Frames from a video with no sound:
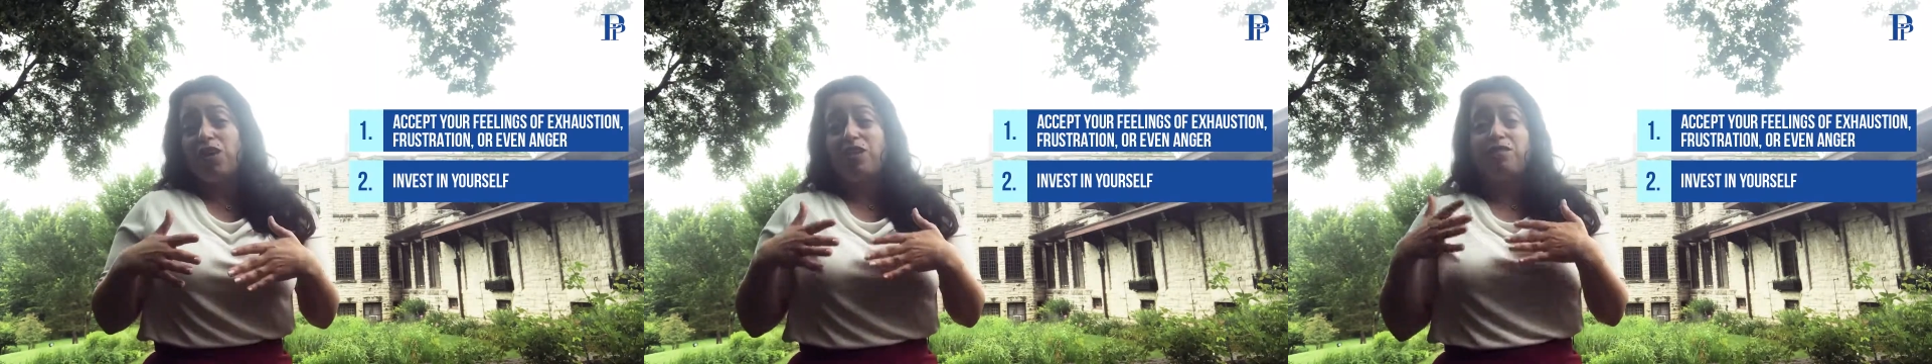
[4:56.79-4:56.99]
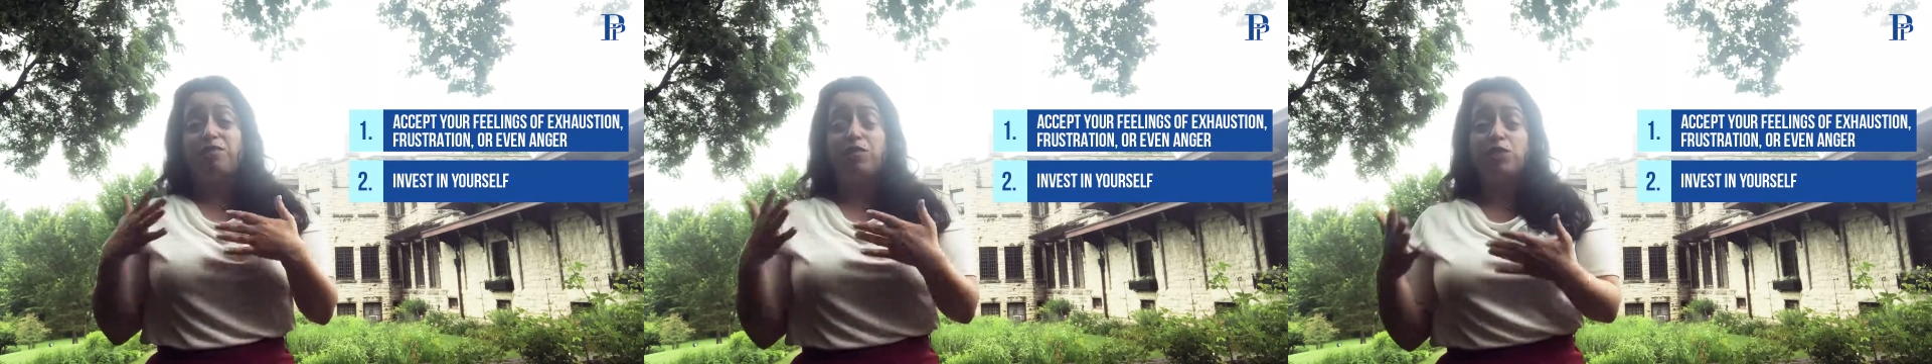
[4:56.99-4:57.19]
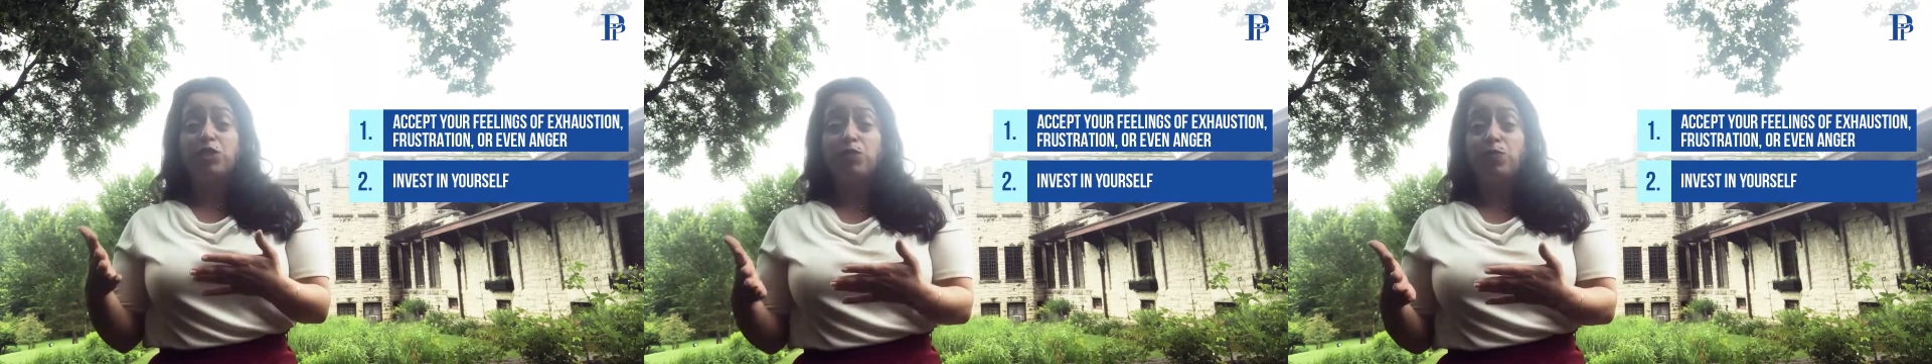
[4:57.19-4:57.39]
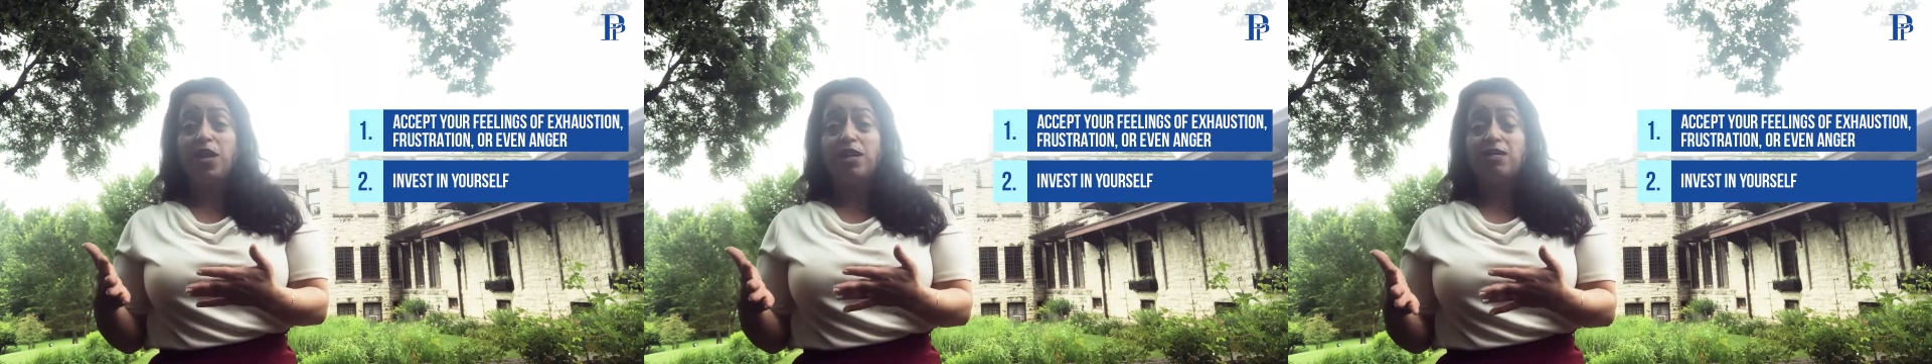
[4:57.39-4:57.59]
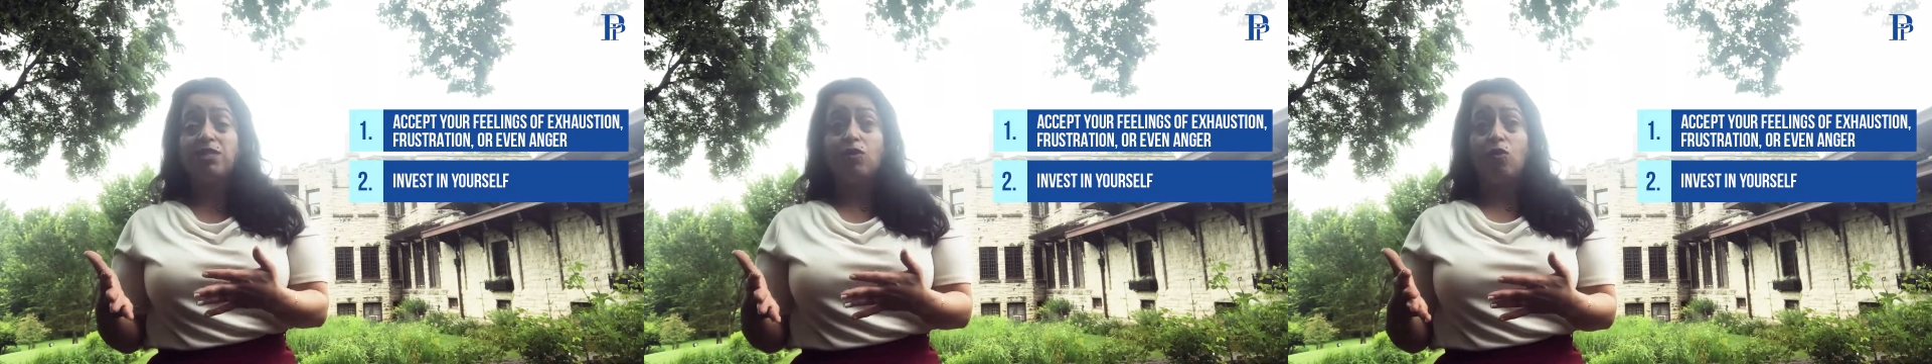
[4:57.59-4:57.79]
on first
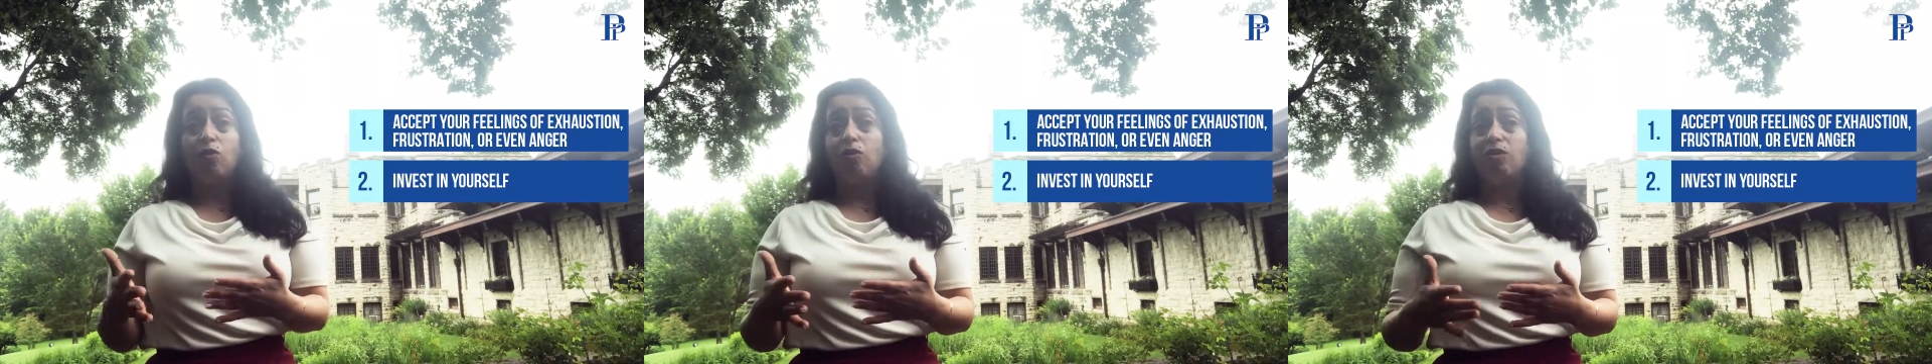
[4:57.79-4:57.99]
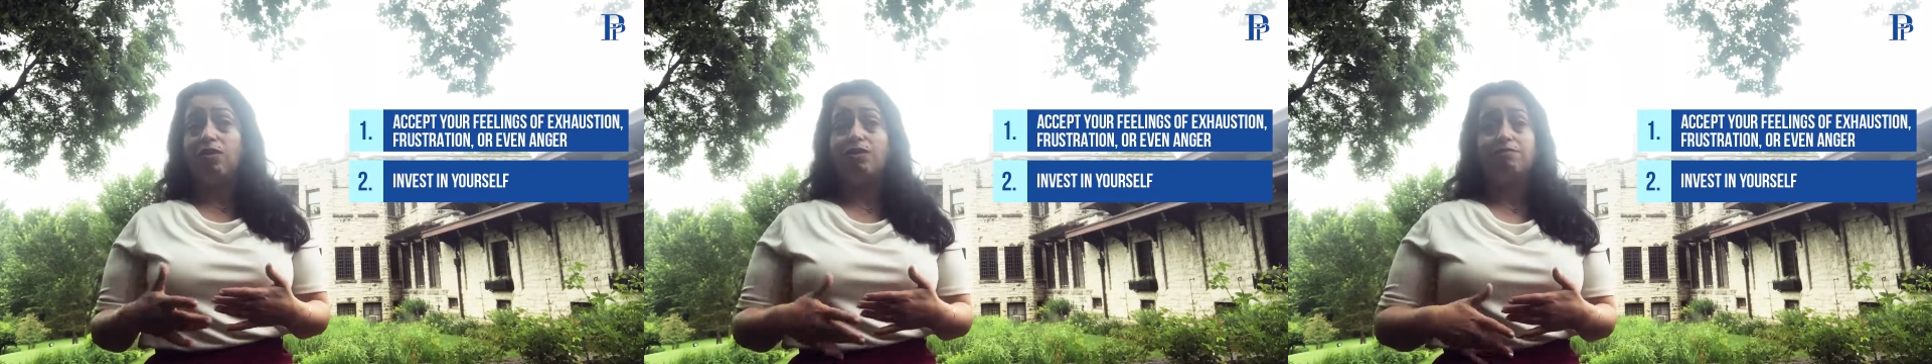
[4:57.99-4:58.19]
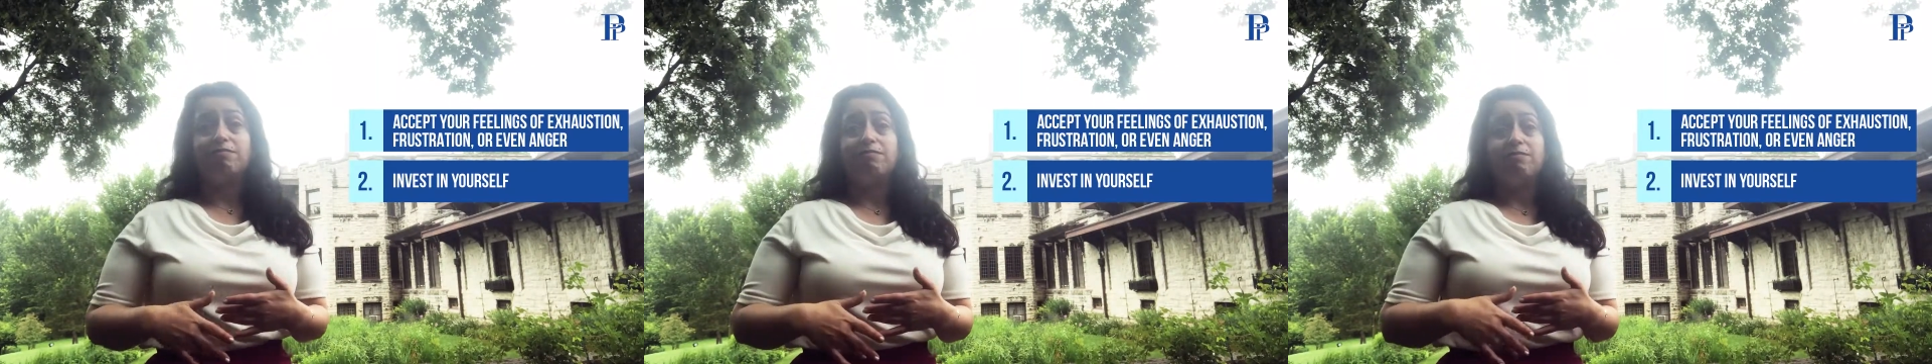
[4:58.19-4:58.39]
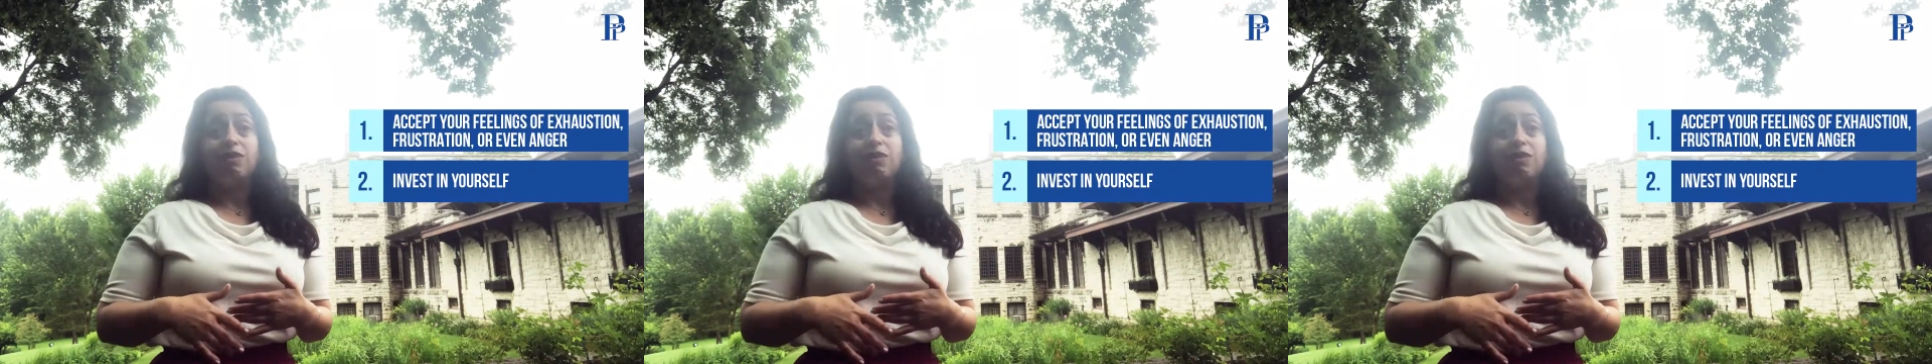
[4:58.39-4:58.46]
base, or